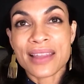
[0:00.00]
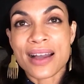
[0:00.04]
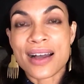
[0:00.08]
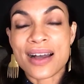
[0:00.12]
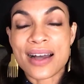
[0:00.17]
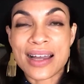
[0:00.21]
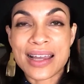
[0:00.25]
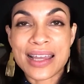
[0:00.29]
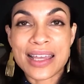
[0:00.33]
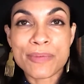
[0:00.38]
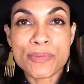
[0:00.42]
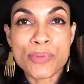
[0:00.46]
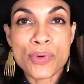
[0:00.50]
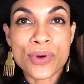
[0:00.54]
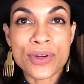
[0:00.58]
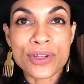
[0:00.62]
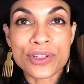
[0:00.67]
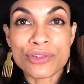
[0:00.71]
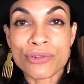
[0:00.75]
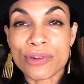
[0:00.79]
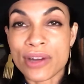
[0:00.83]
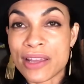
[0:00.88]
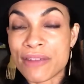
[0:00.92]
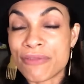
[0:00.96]
I
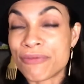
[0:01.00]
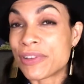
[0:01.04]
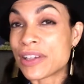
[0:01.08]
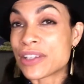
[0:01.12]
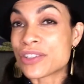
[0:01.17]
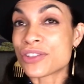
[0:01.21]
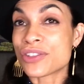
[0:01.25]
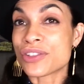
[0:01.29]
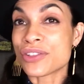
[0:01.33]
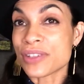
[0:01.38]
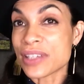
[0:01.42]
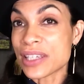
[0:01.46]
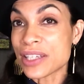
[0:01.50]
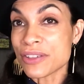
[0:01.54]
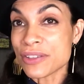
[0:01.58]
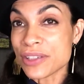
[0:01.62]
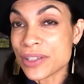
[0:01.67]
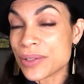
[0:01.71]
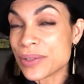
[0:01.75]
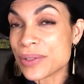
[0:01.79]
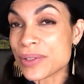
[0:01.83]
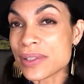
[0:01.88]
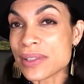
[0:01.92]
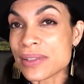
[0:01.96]
portray fictional
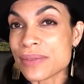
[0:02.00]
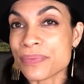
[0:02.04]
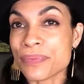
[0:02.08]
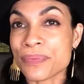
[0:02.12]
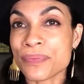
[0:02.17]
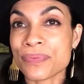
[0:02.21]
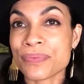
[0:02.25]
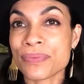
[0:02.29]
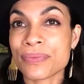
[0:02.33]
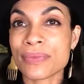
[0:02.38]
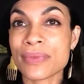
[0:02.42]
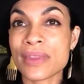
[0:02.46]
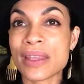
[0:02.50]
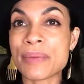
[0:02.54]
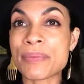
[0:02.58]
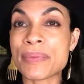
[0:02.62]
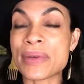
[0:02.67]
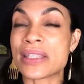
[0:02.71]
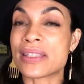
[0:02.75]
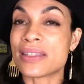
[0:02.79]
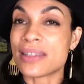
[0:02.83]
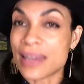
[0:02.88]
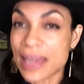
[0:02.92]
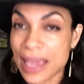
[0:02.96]
heroes,
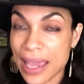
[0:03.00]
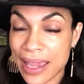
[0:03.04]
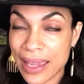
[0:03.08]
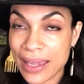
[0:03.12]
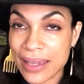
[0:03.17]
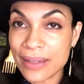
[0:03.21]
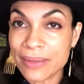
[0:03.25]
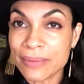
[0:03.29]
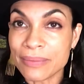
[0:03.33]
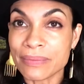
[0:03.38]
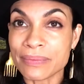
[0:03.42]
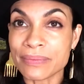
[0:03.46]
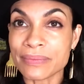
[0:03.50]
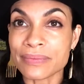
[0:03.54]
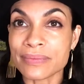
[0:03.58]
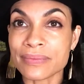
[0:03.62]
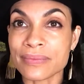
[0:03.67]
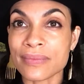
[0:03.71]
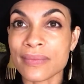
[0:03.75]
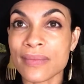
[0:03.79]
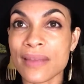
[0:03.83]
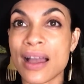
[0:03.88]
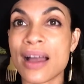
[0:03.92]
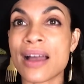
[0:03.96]
but today,
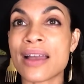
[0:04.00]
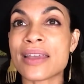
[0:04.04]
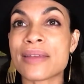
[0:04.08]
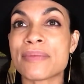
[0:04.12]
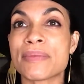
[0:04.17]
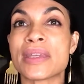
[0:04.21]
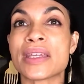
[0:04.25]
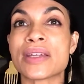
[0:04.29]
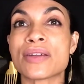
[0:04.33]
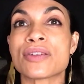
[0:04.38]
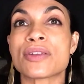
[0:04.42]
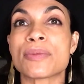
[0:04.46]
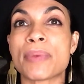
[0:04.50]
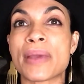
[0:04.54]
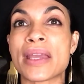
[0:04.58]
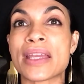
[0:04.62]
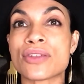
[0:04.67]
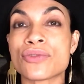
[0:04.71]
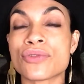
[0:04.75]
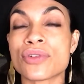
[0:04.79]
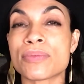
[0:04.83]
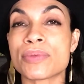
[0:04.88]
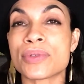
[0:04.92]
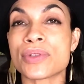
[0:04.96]
I am here to pay
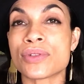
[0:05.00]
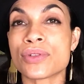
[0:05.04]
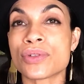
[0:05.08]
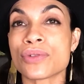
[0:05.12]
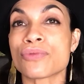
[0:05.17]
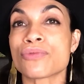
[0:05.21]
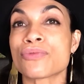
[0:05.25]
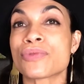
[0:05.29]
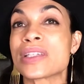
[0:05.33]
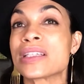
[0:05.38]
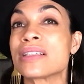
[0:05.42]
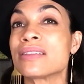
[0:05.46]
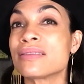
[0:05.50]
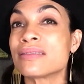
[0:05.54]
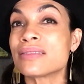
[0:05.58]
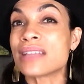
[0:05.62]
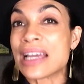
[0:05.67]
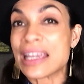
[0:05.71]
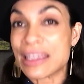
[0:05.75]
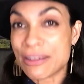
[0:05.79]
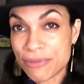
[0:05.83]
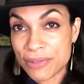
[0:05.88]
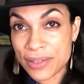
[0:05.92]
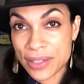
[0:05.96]
tribute to
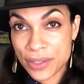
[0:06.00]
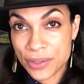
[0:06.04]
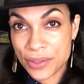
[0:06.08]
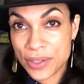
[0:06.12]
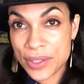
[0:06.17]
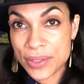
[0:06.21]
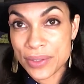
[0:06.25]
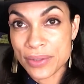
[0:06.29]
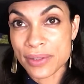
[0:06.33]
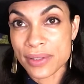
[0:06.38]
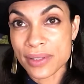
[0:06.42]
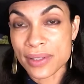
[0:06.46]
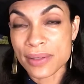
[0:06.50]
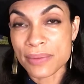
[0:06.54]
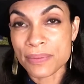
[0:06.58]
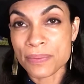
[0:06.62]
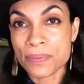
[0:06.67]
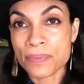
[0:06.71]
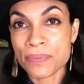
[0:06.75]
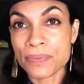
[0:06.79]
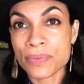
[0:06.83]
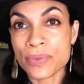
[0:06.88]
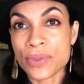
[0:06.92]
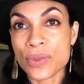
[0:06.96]
real-life heroes,
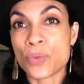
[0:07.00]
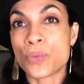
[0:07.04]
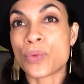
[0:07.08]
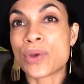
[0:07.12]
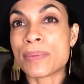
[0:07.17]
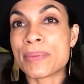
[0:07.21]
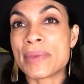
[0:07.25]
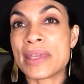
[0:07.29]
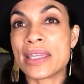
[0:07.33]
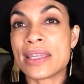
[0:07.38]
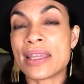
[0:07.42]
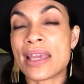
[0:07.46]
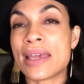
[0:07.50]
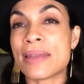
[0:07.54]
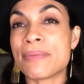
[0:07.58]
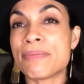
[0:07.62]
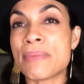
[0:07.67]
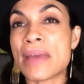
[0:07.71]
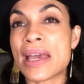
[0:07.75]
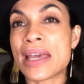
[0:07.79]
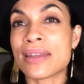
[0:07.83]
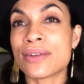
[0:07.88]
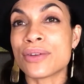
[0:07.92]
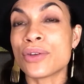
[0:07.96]
women and
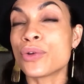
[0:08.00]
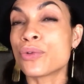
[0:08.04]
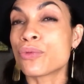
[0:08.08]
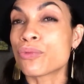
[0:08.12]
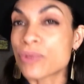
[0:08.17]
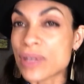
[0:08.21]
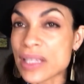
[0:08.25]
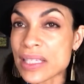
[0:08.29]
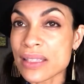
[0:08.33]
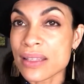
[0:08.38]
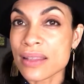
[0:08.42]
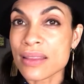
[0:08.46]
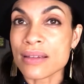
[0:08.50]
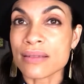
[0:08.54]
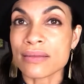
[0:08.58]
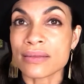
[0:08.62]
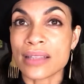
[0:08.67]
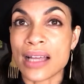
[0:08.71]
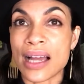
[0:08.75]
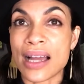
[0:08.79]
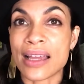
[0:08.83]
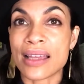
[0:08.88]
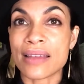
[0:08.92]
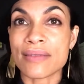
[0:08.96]
men who risk their
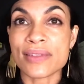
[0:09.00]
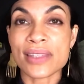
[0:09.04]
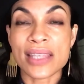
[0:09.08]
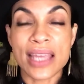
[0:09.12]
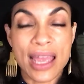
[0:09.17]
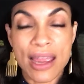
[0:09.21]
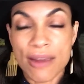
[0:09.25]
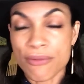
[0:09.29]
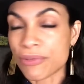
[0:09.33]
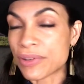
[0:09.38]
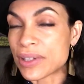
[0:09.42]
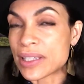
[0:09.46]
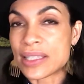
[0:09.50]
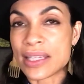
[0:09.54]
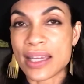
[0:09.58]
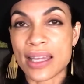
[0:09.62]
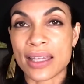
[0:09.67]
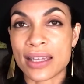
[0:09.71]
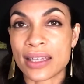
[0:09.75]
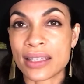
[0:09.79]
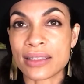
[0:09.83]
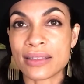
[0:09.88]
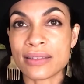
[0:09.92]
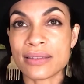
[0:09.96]
lives every
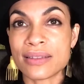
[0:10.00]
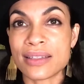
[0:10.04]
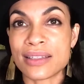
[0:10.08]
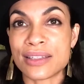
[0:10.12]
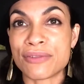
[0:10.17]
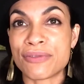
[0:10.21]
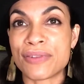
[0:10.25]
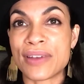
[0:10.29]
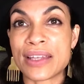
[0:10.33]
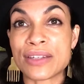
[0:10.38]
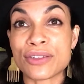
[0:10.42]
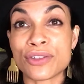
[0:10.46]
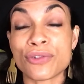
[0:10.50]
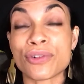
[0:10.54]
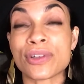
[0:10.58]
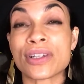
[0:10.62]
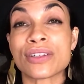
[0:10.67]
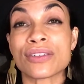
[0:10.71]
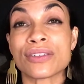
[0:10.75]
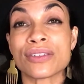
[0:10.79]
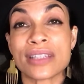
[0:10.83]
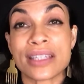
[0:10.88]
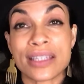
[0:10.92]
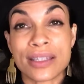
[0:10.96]
day to defend
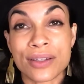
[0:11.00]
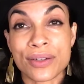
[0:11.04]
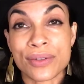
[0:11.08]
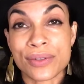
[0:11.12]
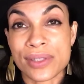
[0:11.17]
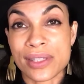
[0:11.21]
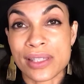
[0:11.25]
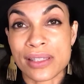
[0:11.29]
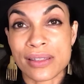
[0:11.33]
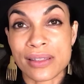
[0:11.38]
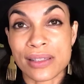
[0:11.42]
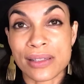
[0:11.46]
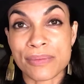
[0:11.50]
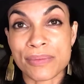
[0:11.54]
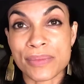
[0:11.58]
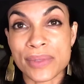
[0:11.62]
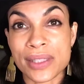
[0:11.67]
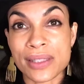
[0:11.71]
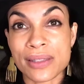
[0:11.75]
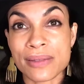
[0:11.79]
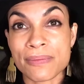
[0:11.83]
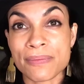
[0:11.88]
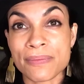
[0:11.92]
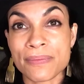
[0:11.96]
critical
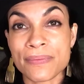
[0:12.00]
ecosystems.